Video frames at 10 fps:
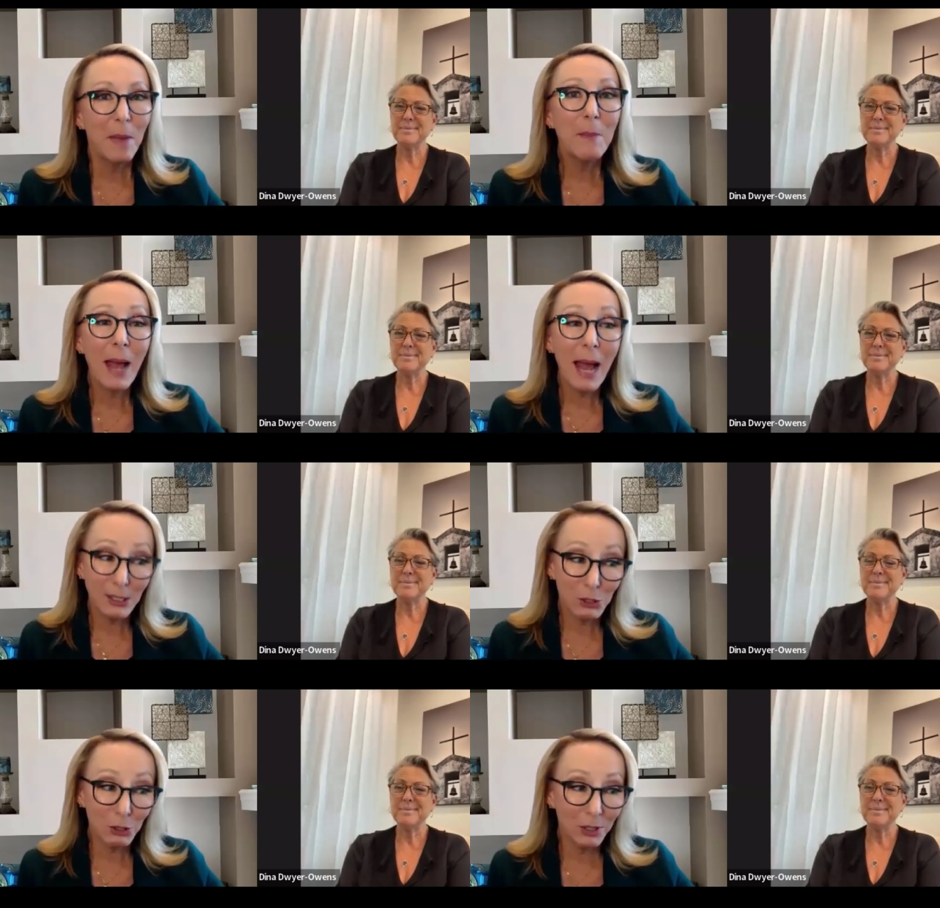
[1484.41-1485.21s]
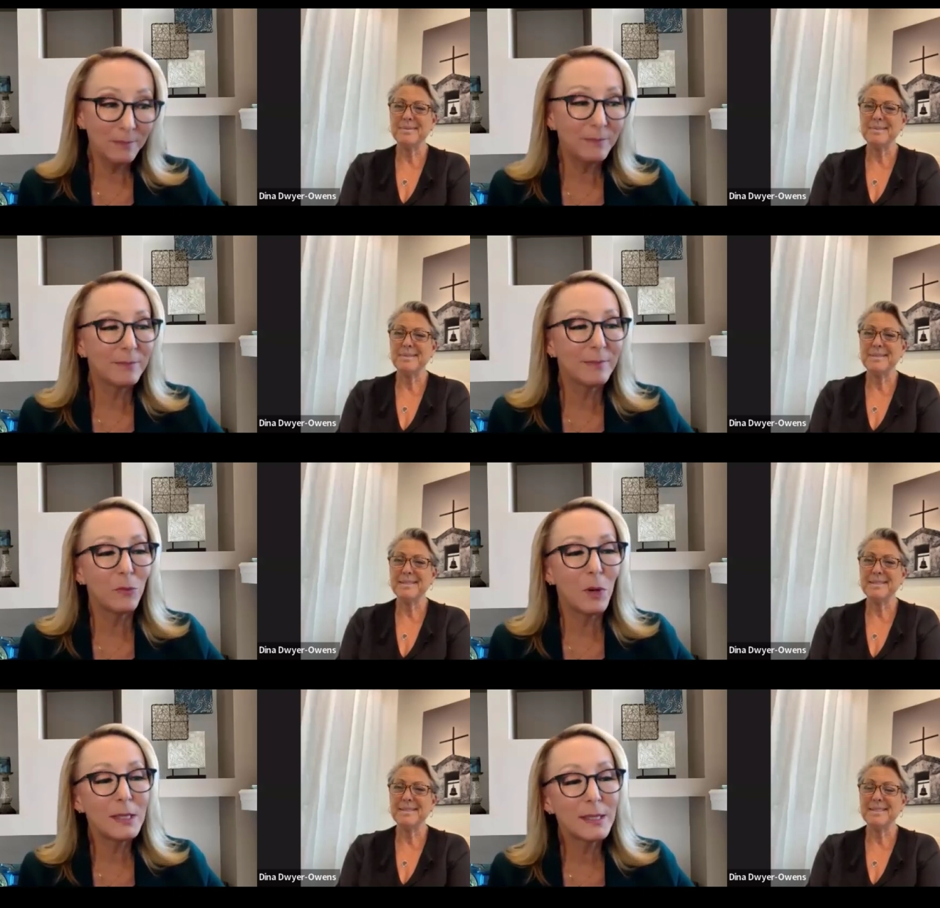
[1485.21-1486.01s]
Speaker 1: My pastor
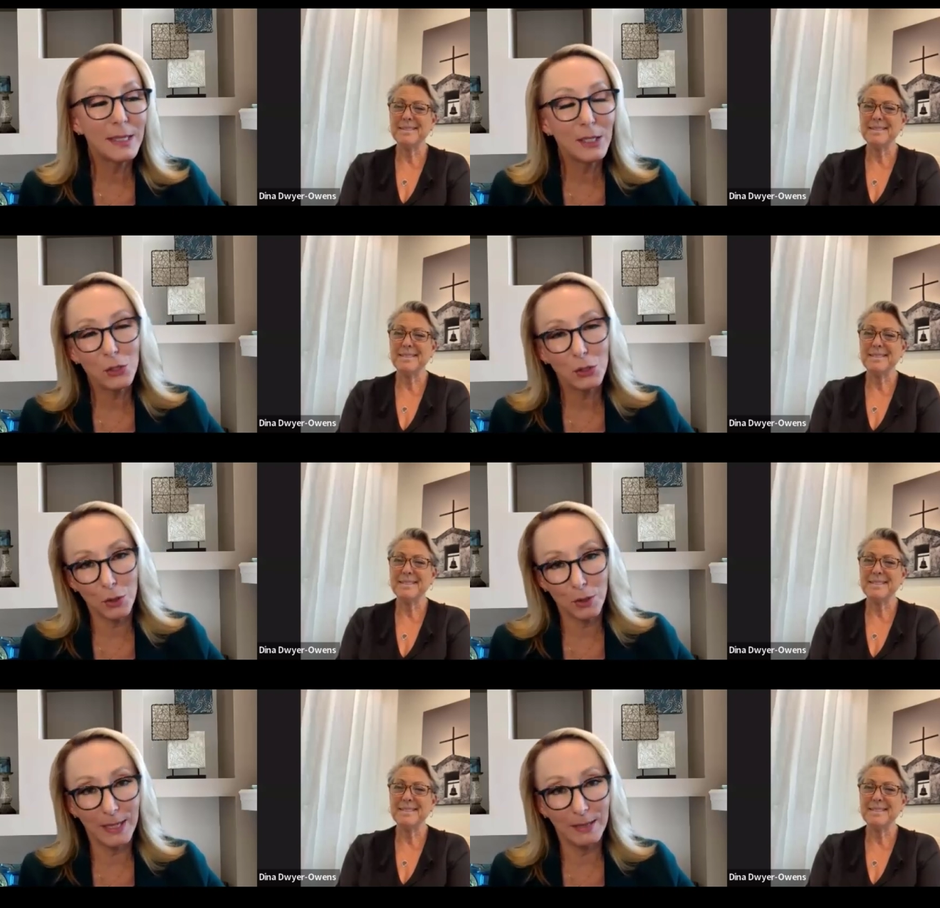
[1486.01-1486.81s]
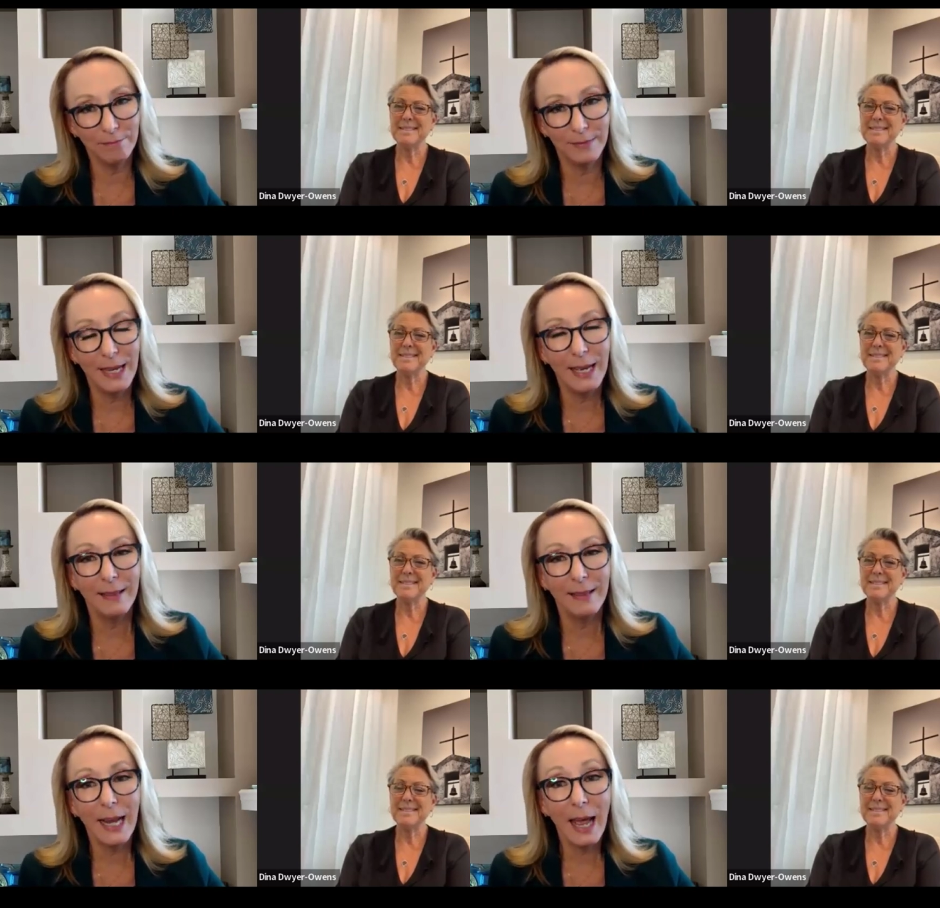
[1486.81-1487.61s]
once did a sermon
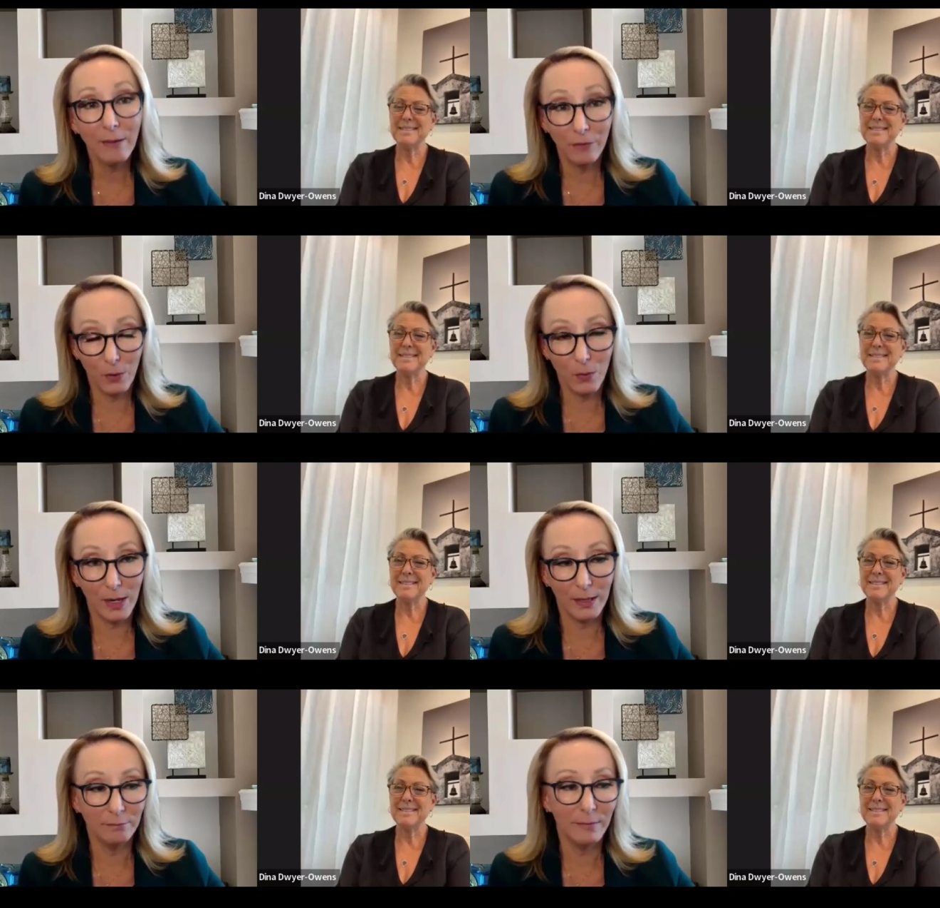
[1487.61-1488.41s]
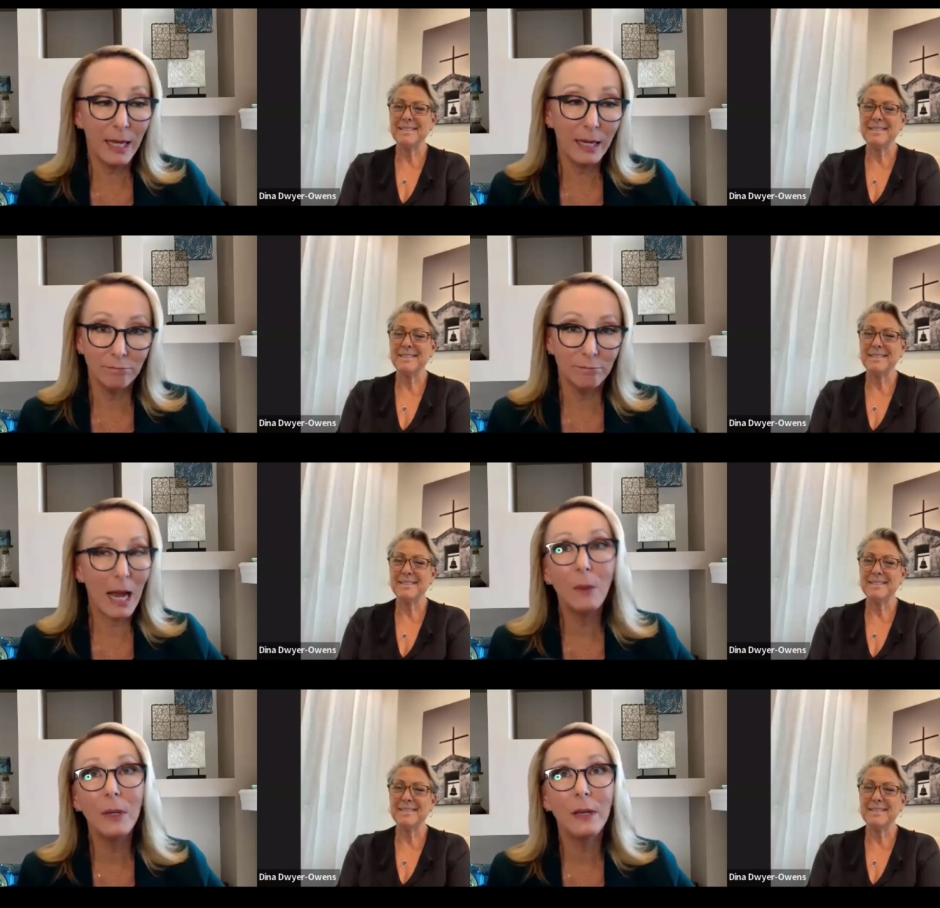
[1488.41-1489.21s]
that everyone,
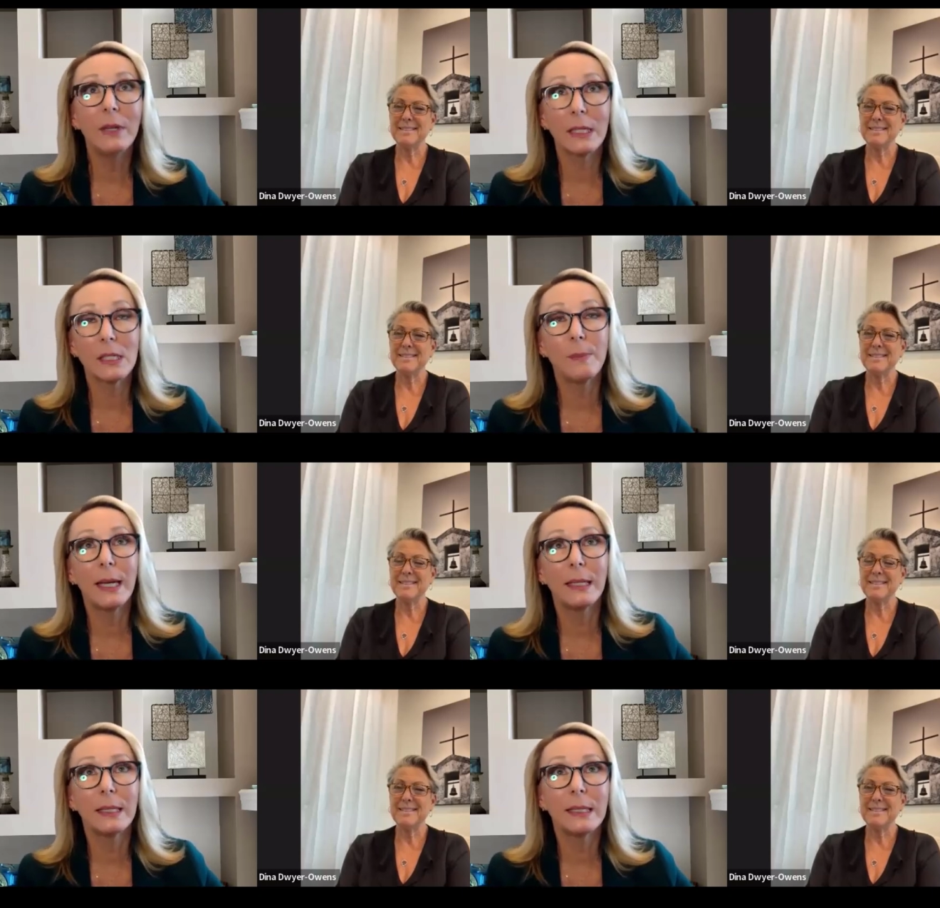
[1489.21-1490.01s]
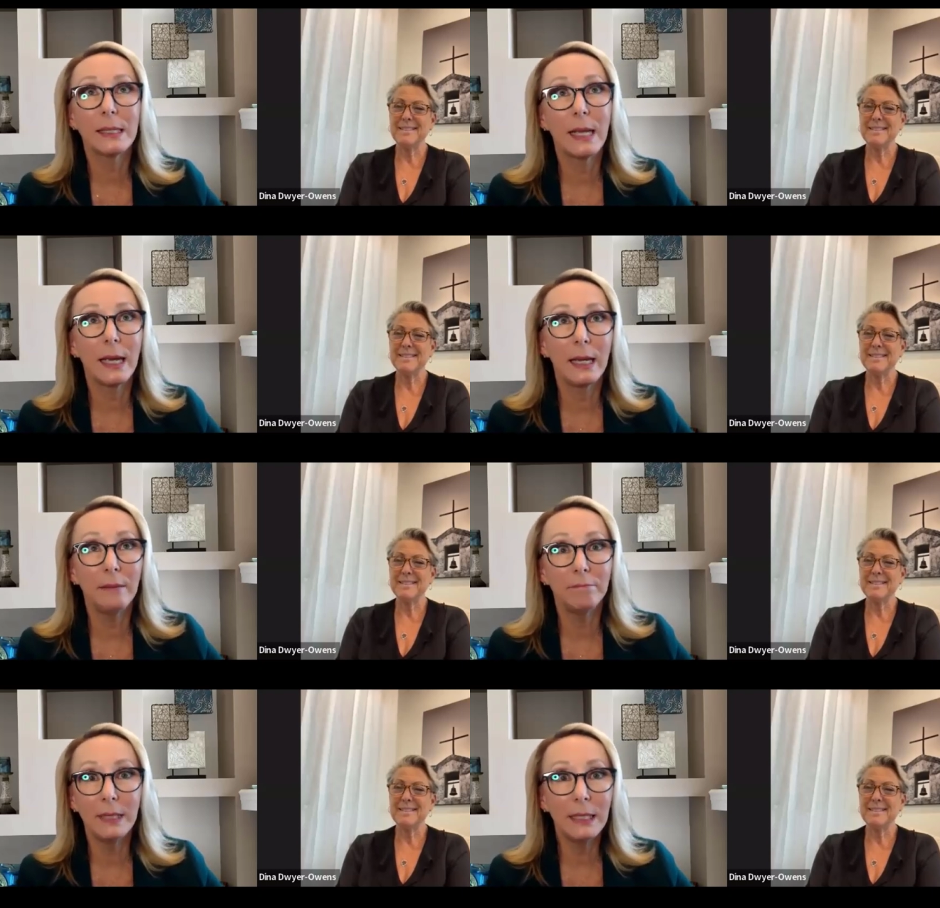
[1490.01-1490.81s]
and I would even expand it to
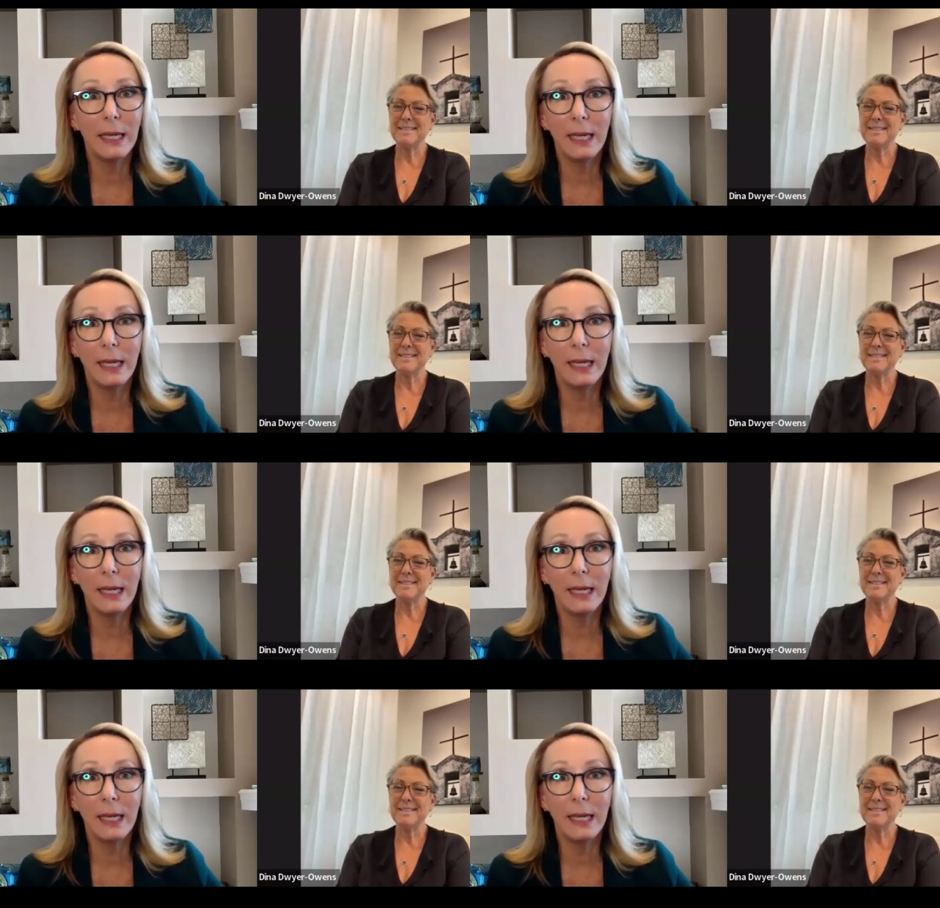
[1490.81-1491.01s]
say